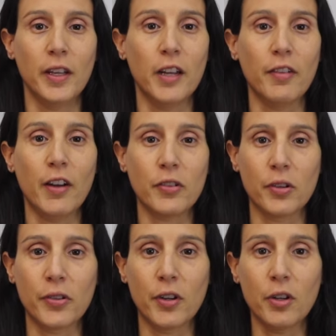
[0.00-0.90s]
If after
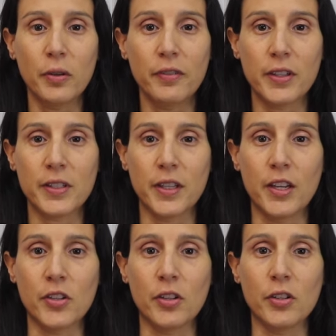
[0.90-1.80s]
a thorough
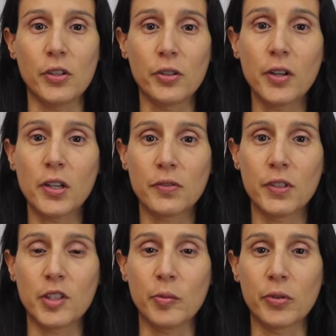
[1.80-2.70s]
investigation your dog's
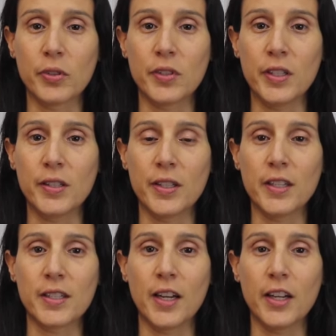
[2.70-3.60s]
vestibular disease is
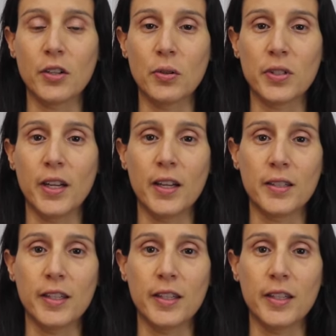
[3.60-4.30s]
diagnosed as